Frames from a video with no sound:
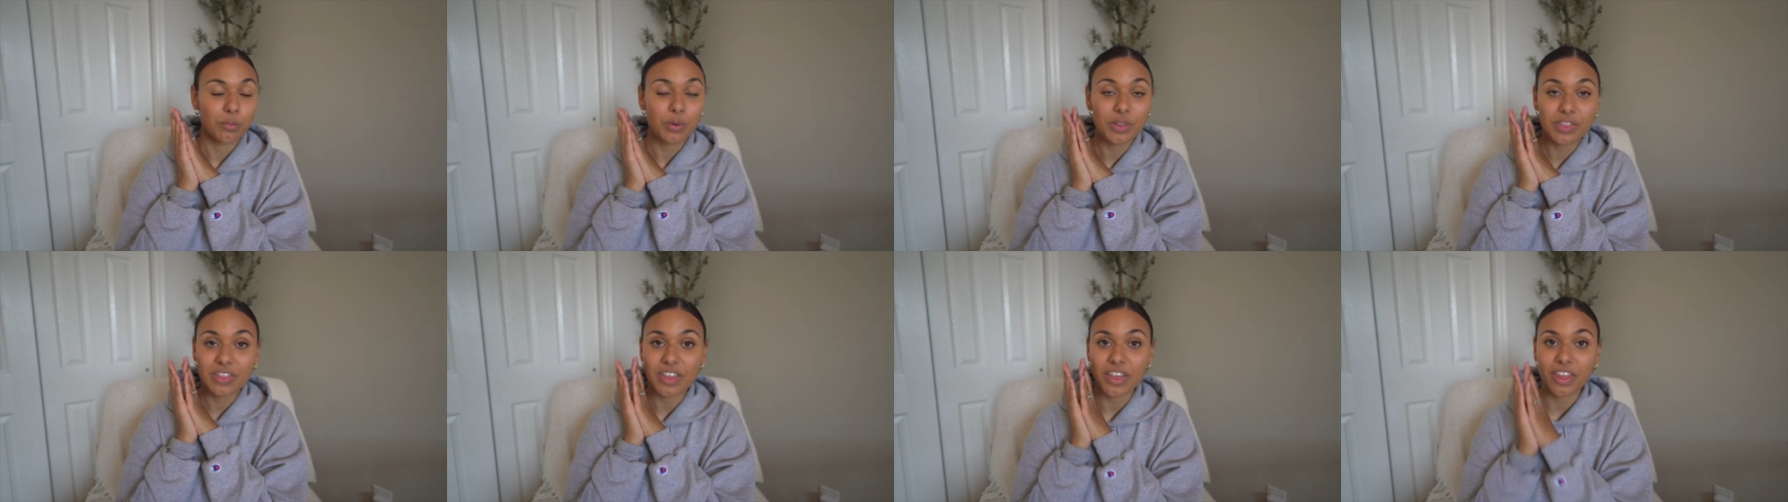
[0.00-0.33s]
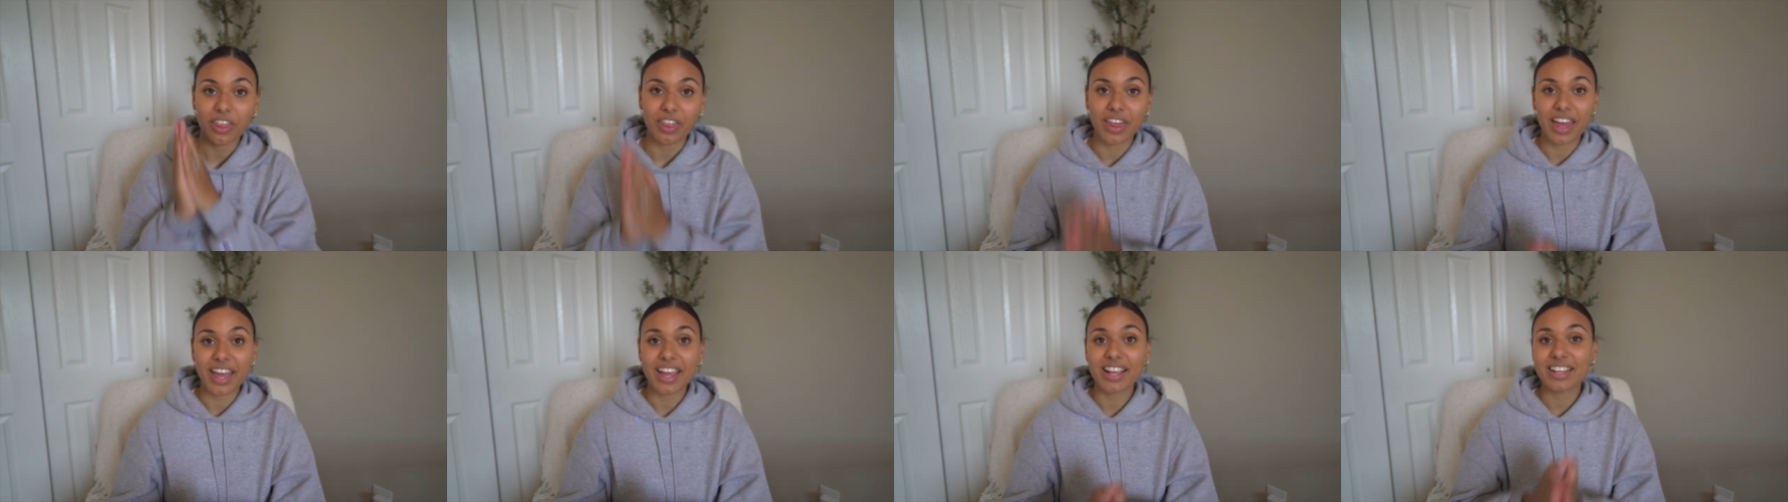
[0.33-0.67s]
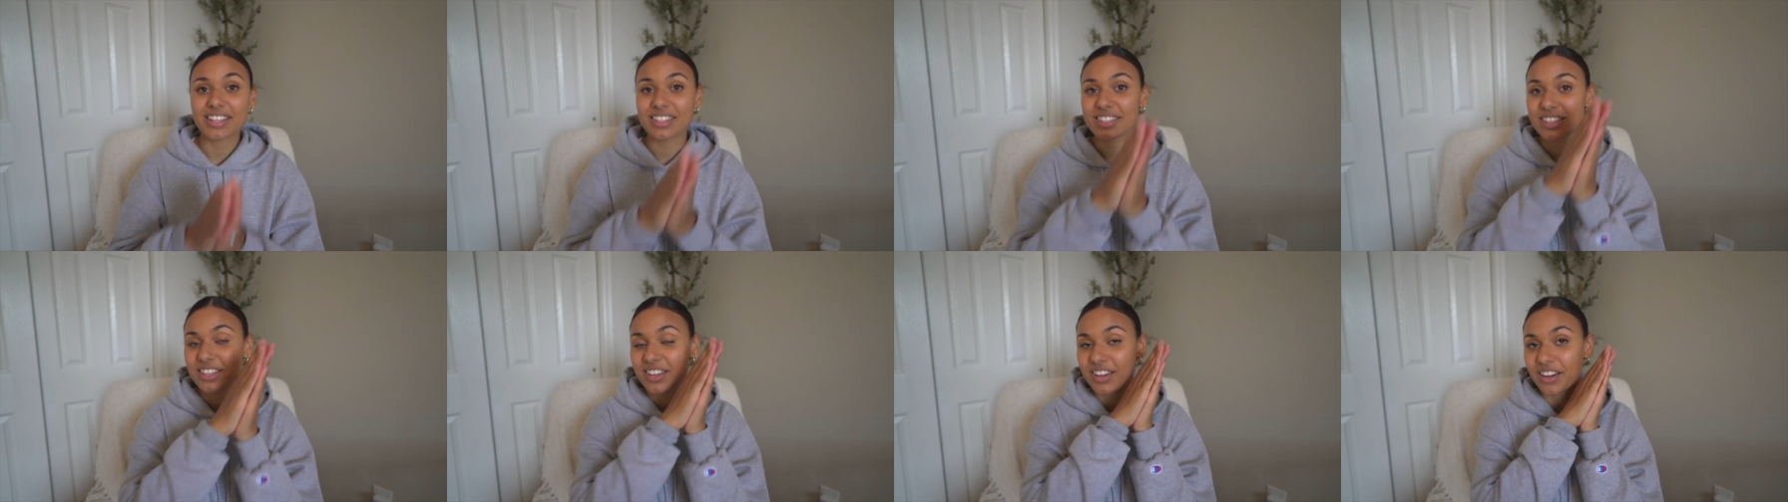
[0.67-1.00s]
with the
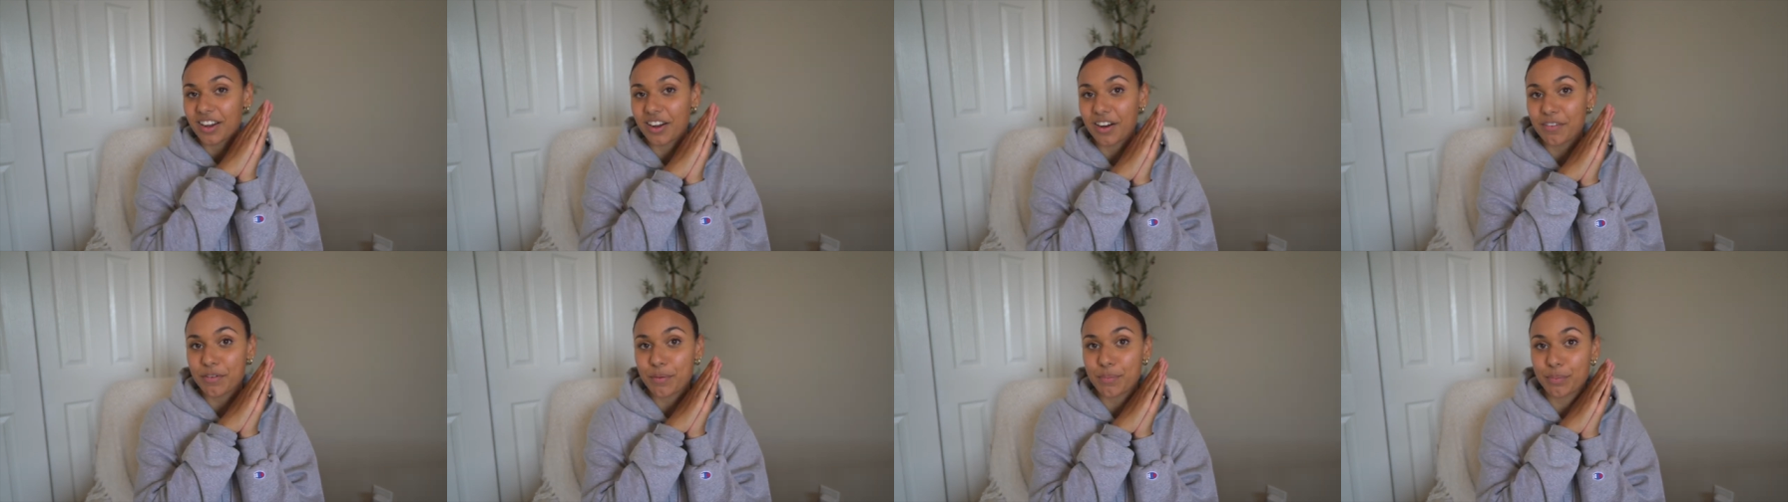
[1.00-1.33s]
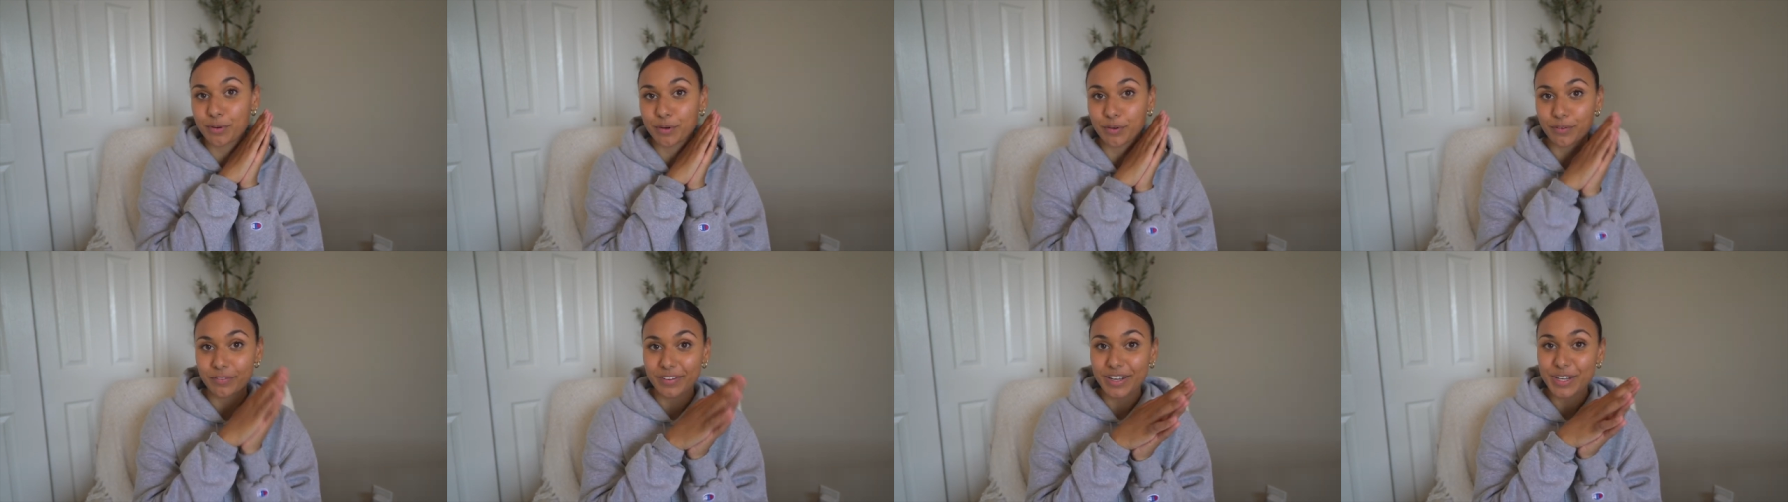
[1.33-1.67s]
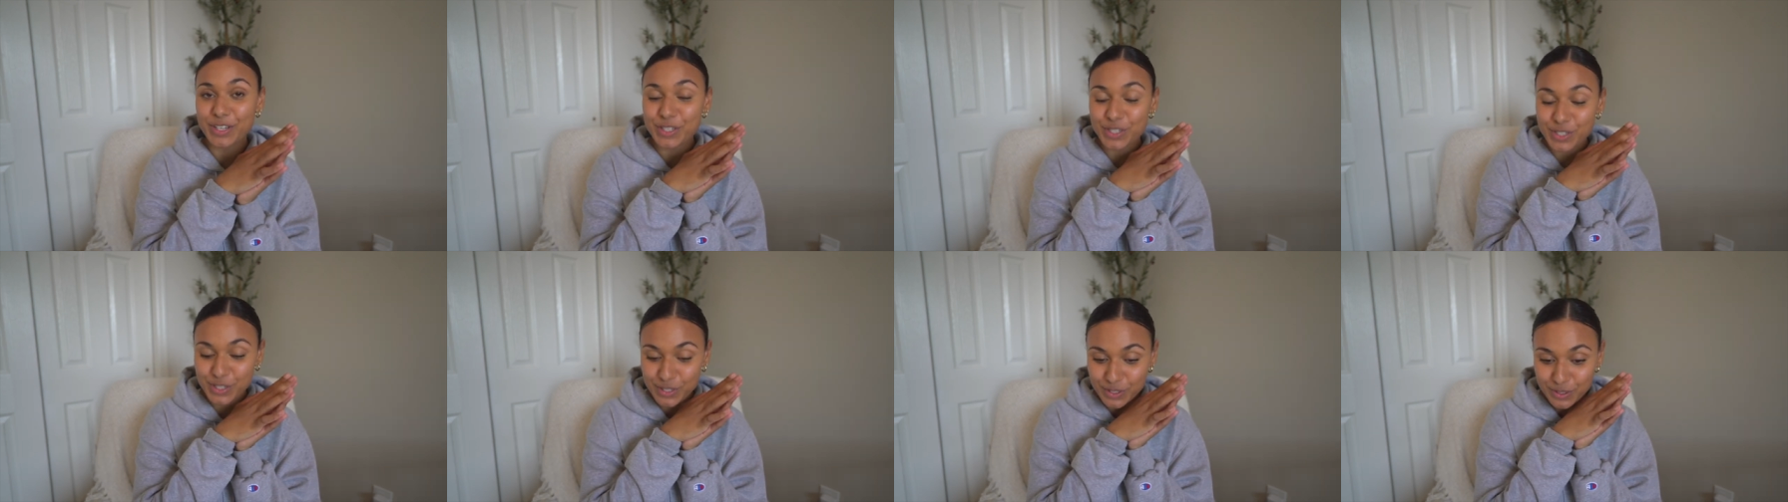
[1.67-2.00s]
thanks of a
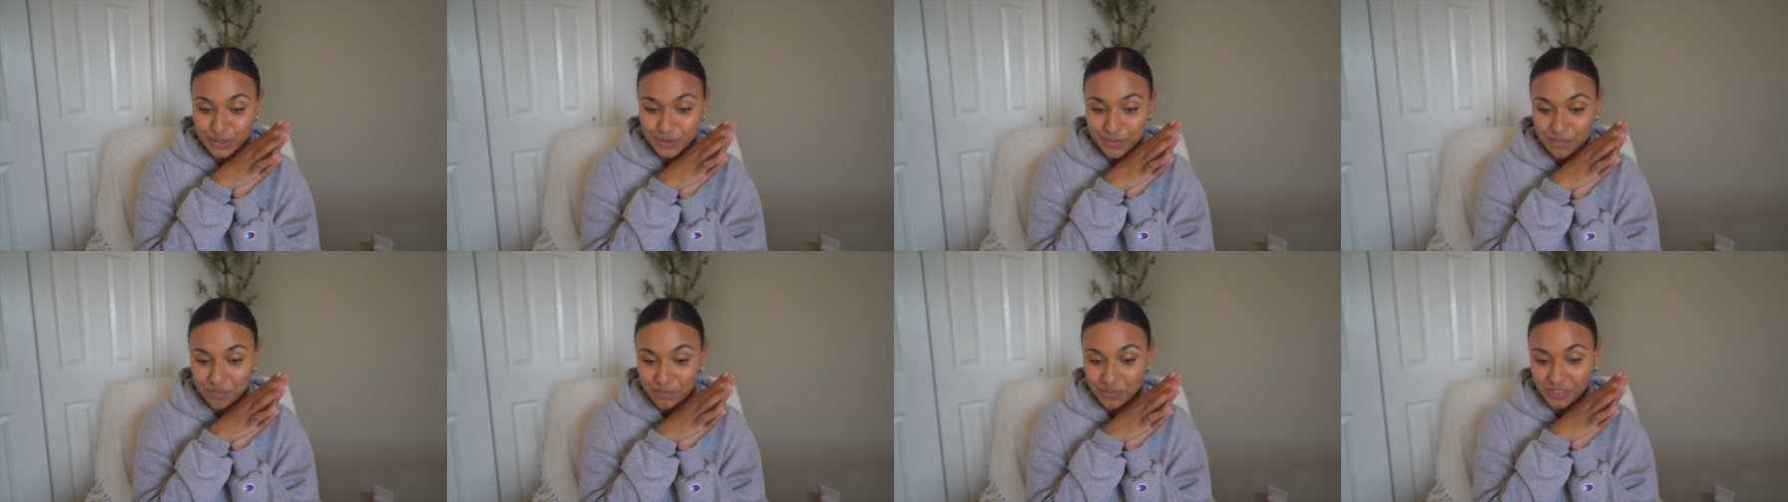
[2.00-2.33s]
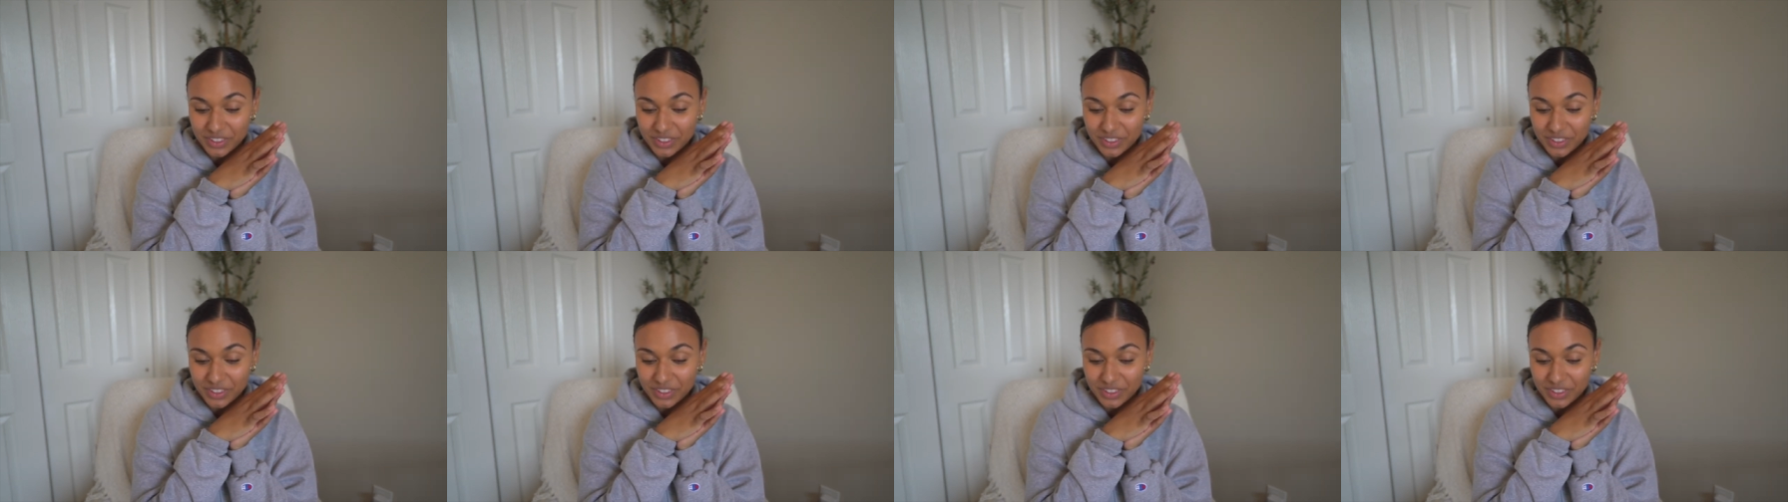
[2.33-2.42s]
professional